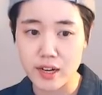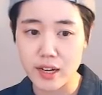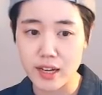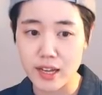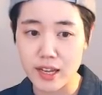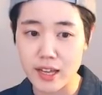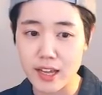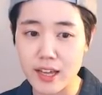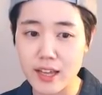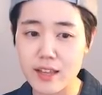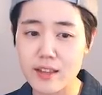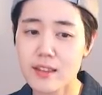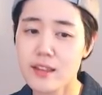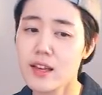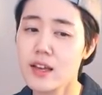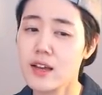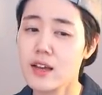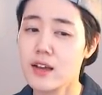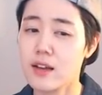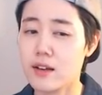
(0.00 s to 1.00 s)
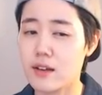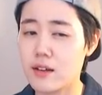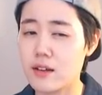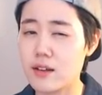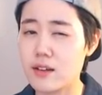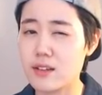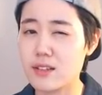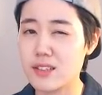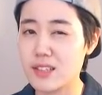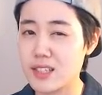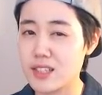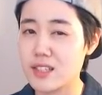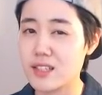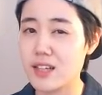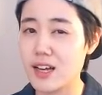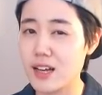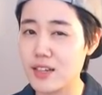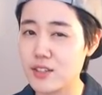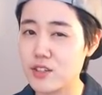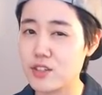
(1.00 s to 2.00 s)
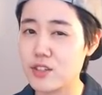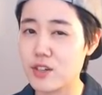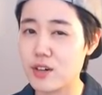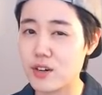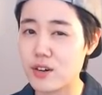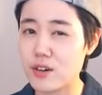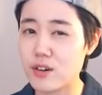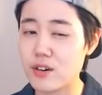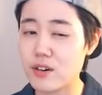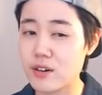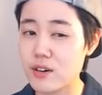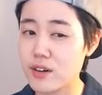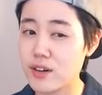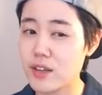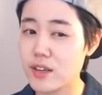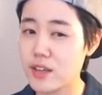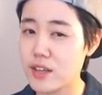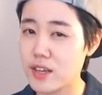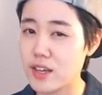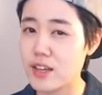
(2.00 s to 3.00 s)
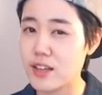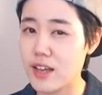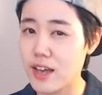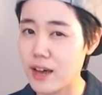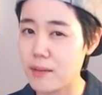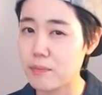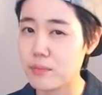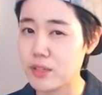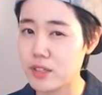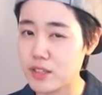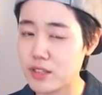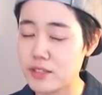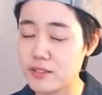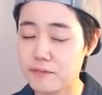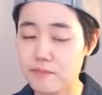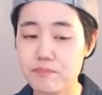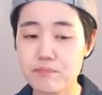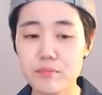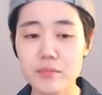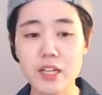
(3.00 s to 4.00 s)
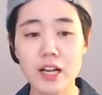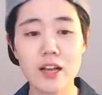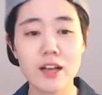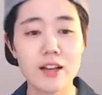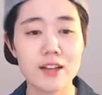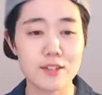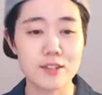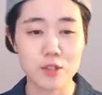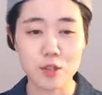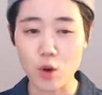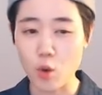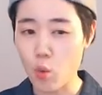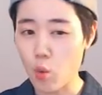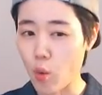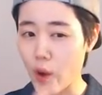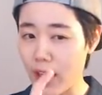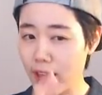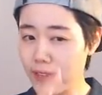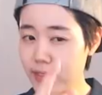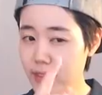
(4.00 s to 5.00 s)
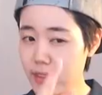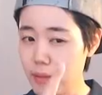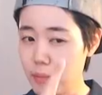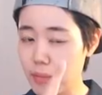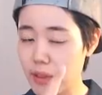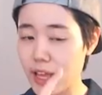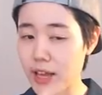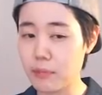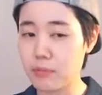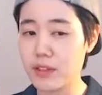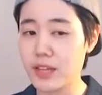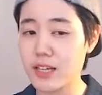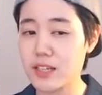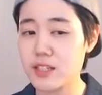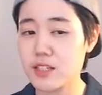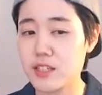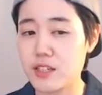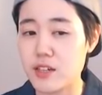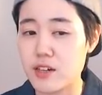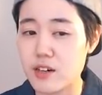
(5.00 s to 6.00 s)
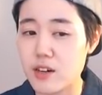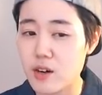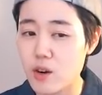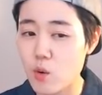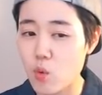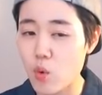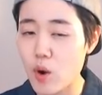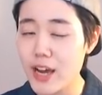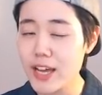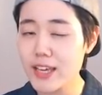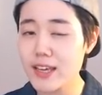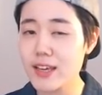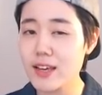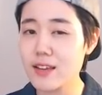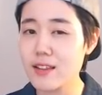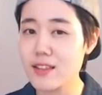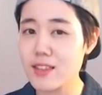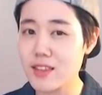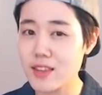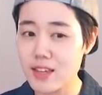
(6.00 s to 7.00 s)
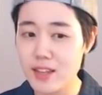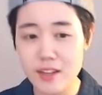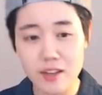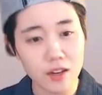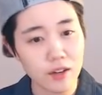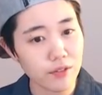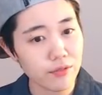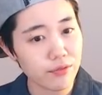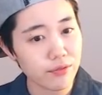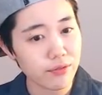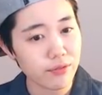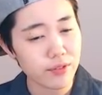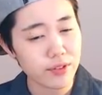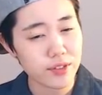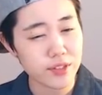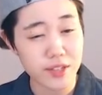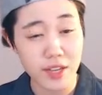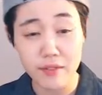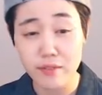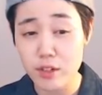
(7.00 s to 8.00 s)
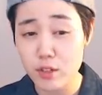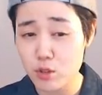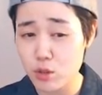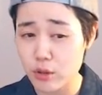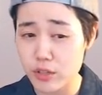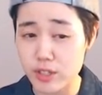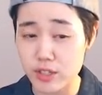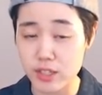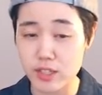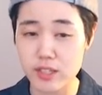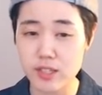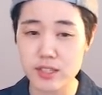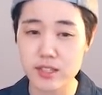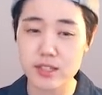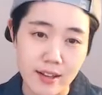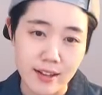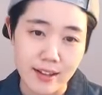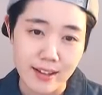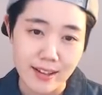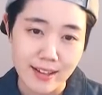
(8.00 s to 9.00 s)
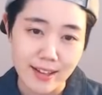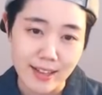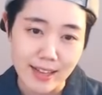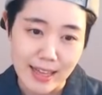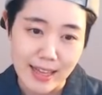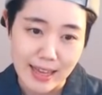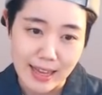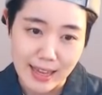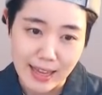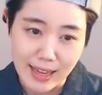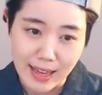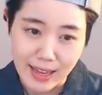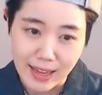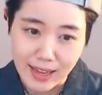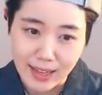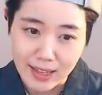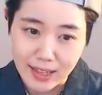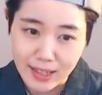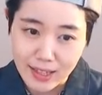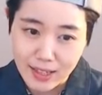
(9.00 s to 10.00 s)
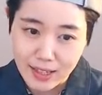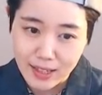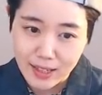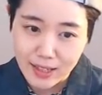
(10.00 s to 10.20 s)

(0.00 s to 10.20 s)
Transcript: and disaster can happen. So when black plays here, white can think of several choices. A,